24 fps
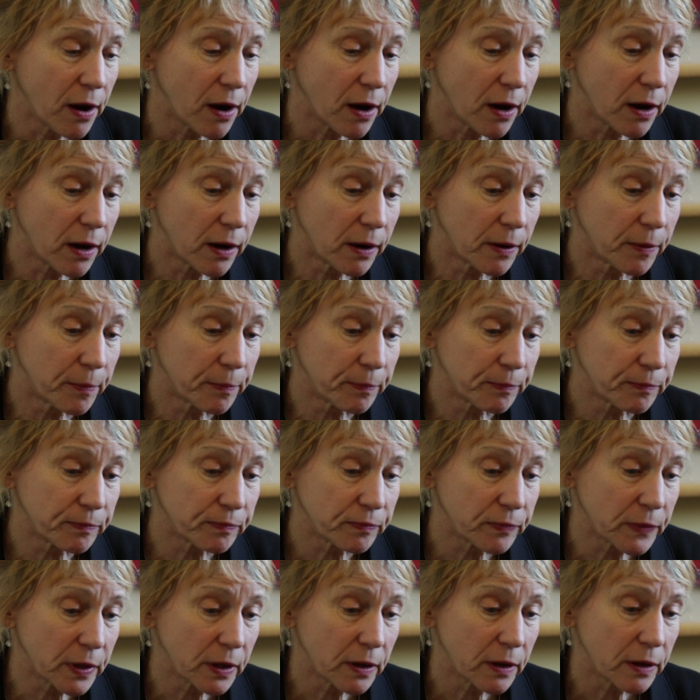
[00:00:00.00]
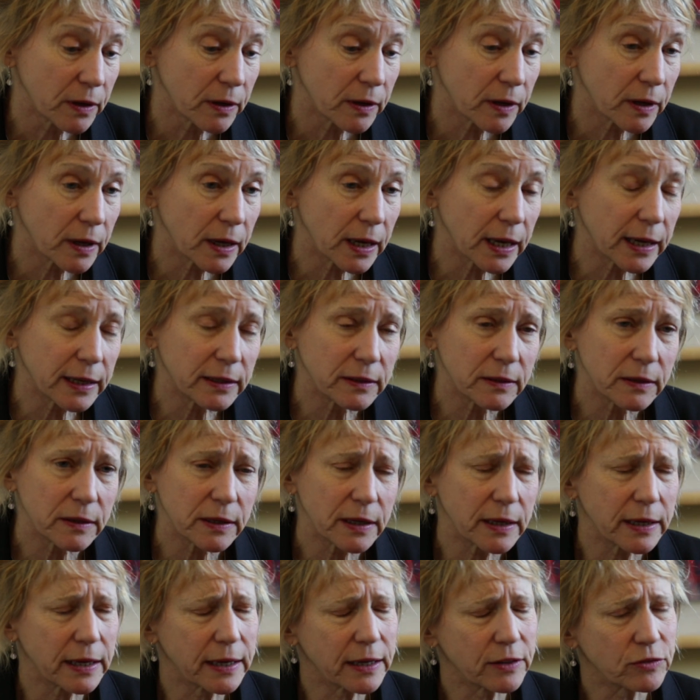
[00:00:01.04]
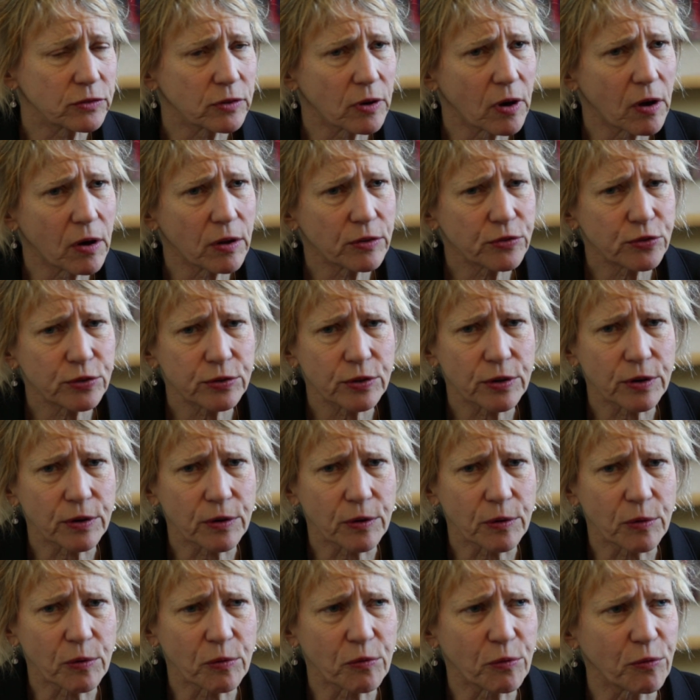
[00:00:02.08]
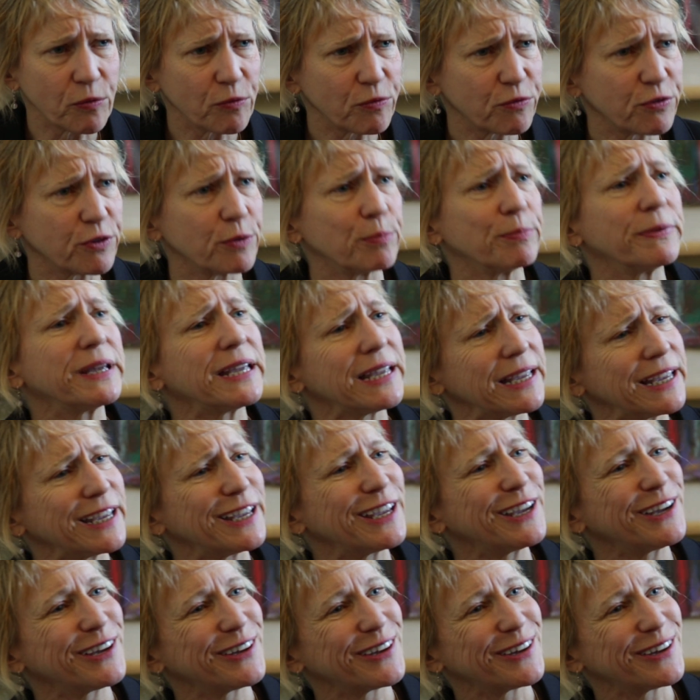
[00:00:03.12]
And it's also, for me,